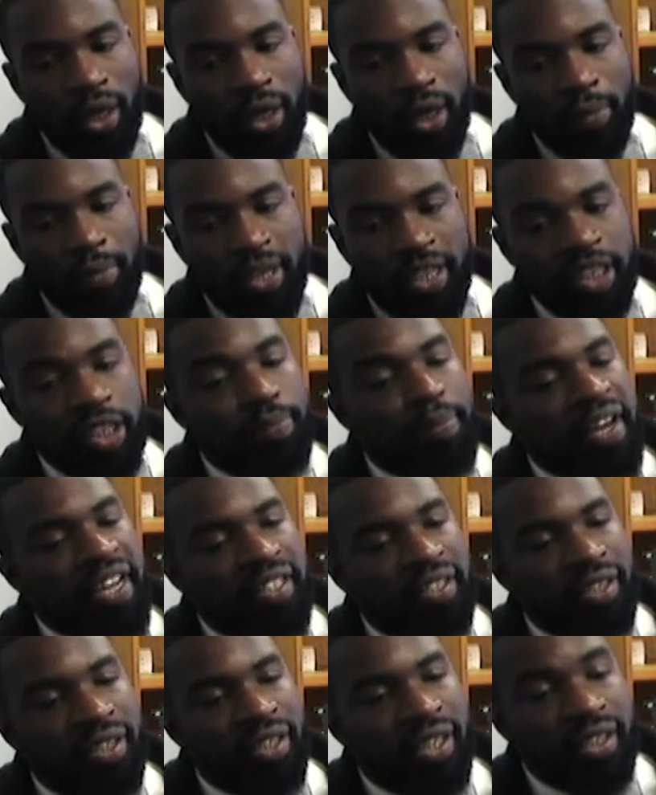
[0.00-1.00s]
in
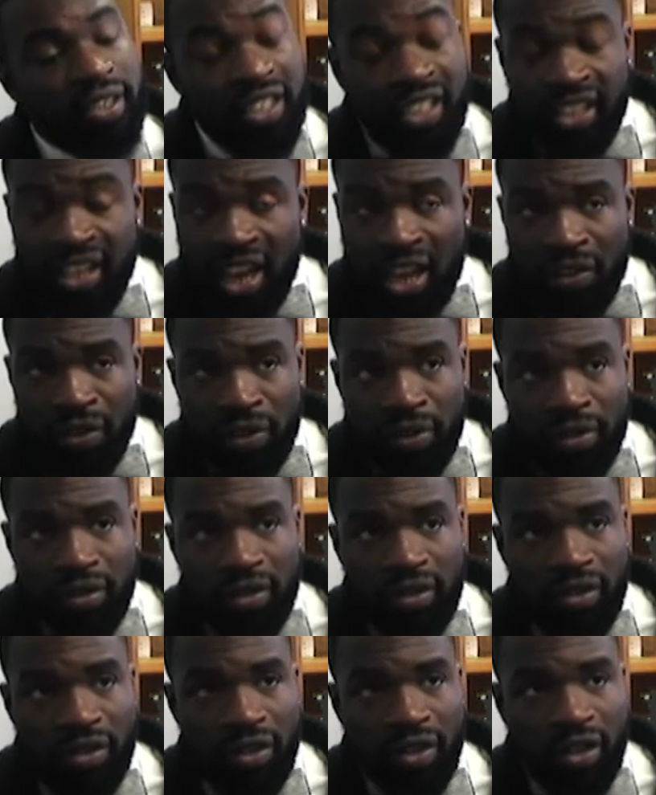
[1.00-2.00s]
spaces together
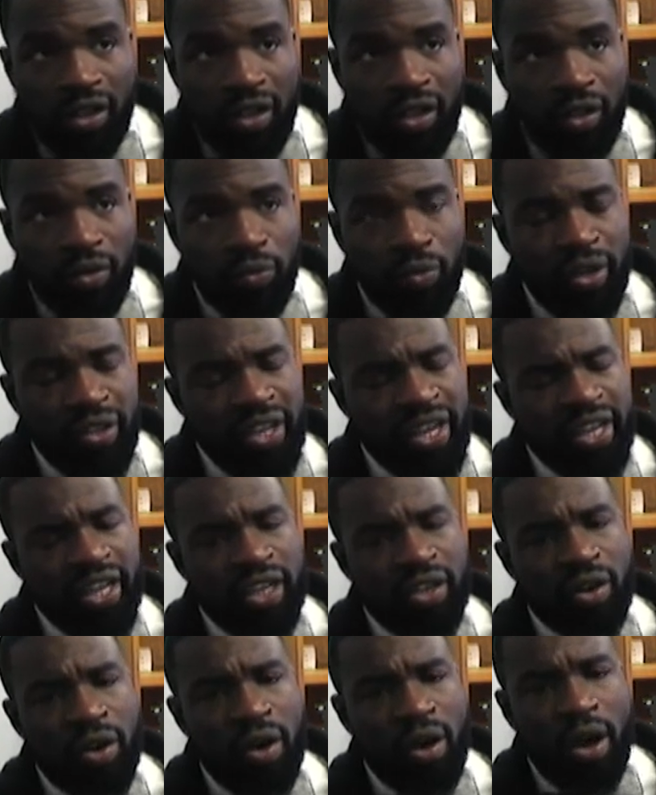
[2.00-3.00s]
where they
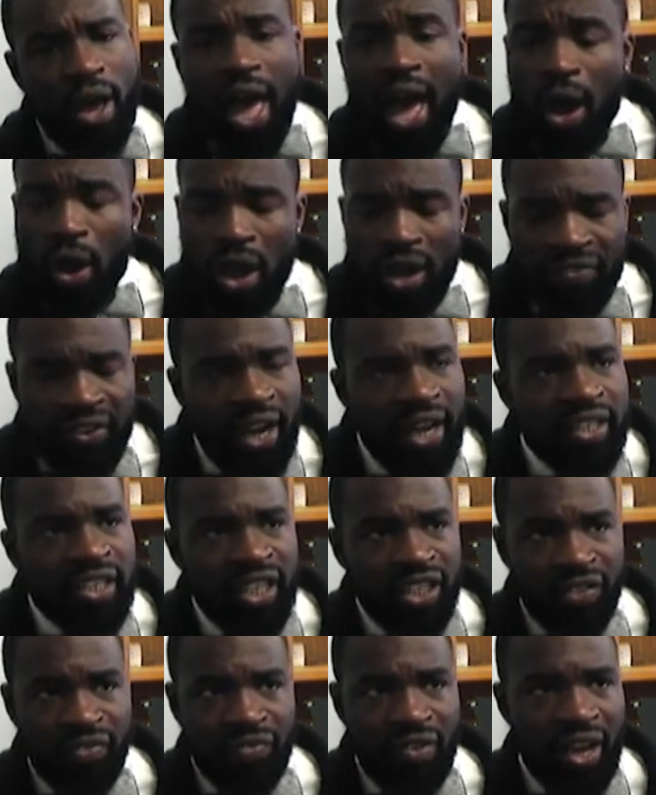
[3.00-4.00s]
can all, however
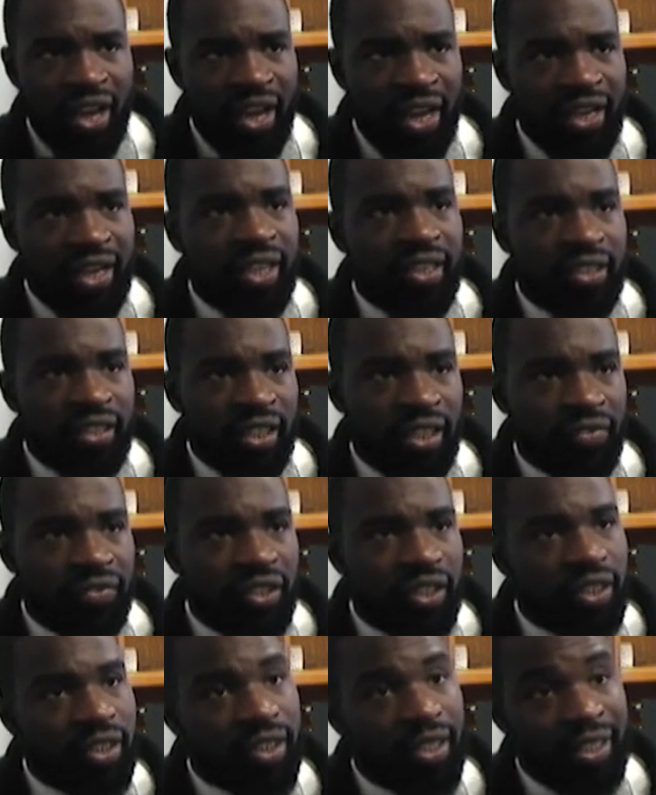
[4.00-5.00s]
identified,
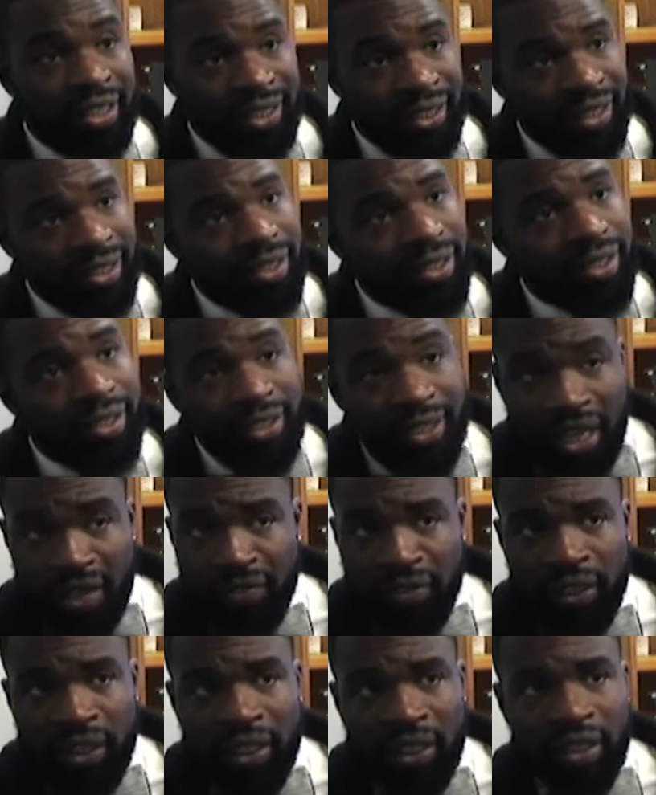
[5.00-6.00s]
exist
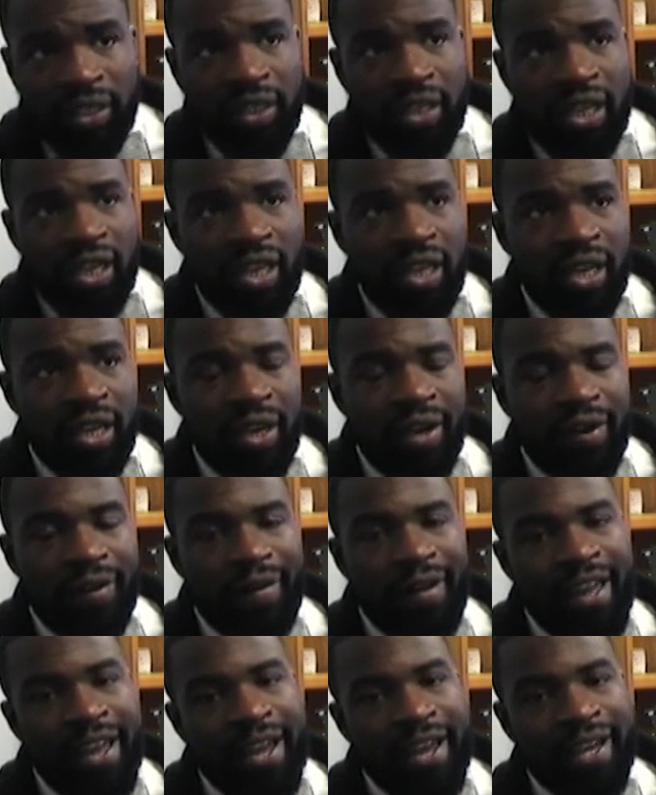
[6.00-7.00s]
safely,
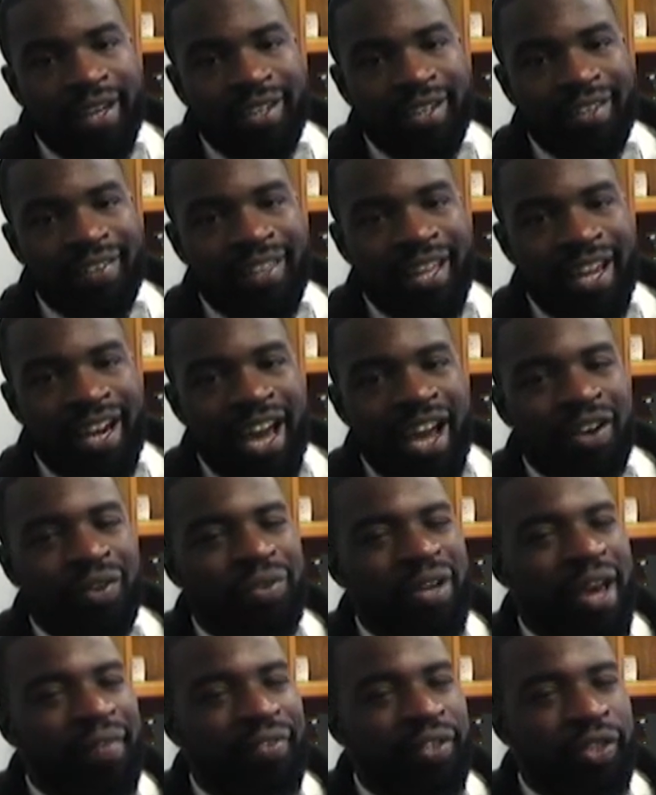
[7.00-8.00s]
and that I don't
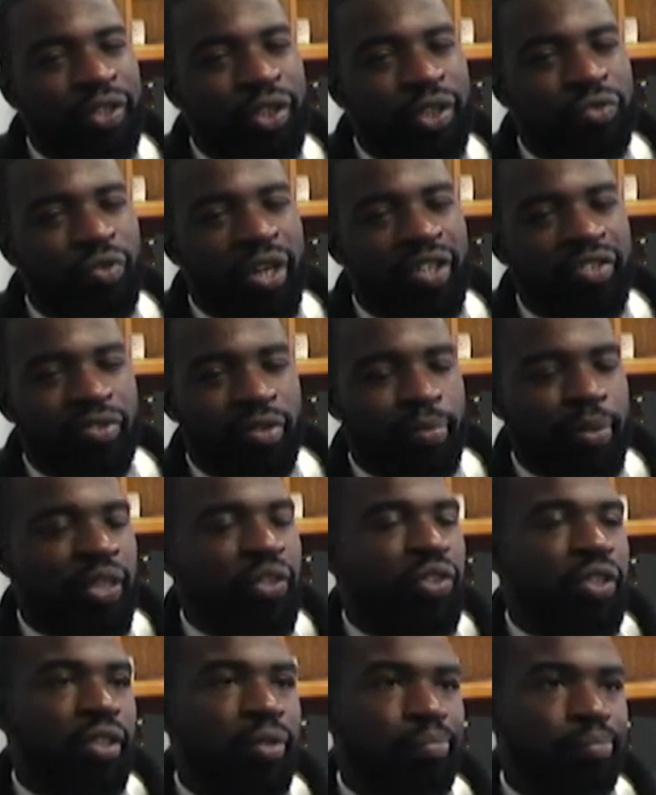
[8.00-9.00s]
have to use
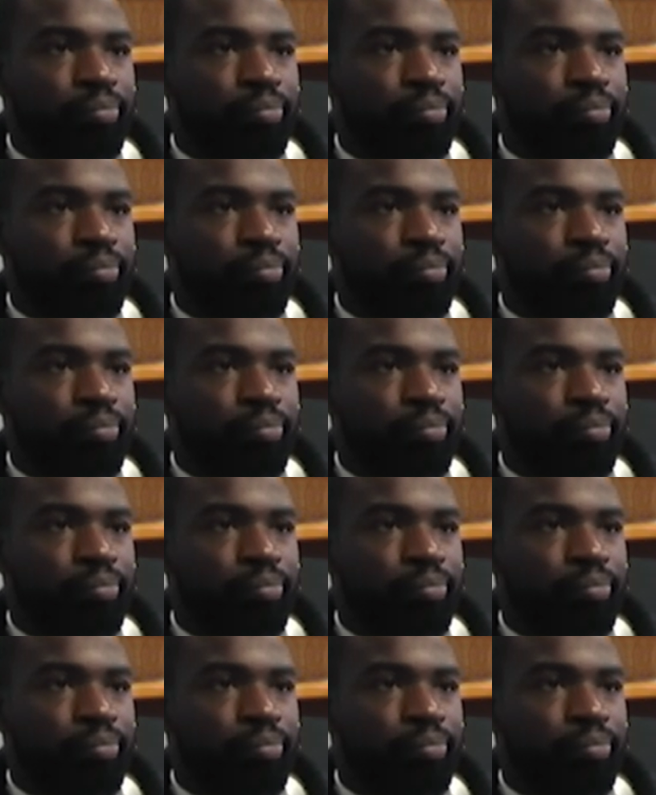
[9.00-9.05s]
retribution